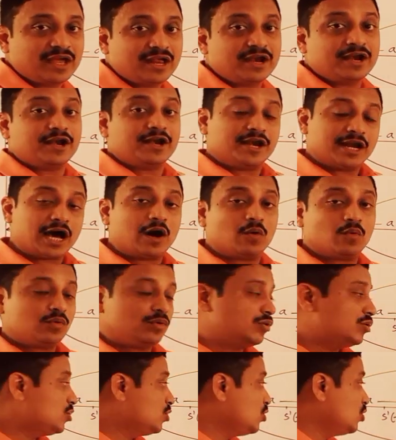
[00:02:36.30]

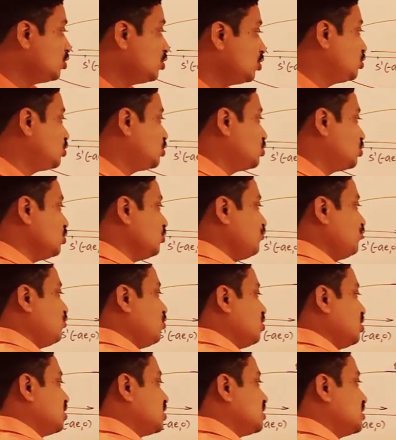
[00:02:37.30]
Now to
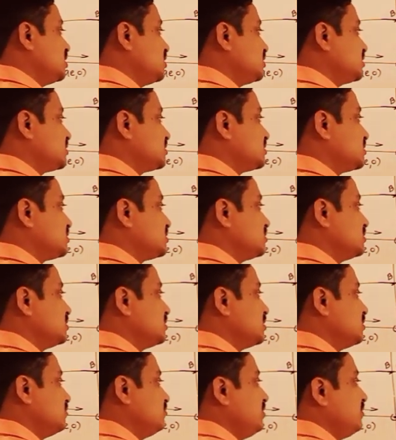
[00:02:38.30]
focus
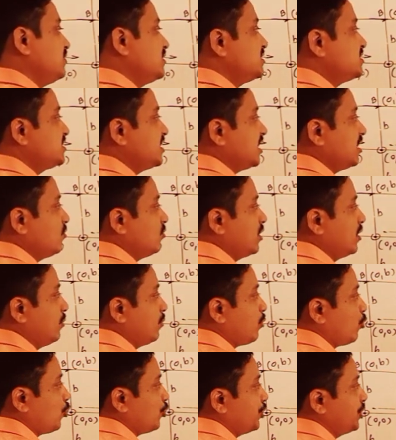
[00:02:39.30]
we will take one
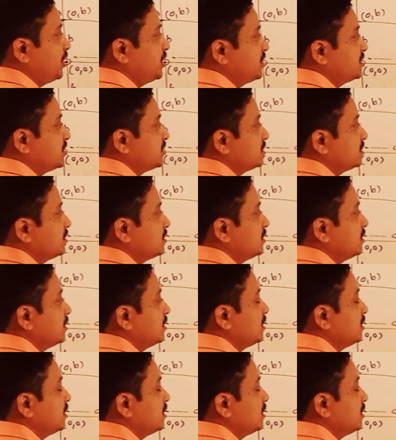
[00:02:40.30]
point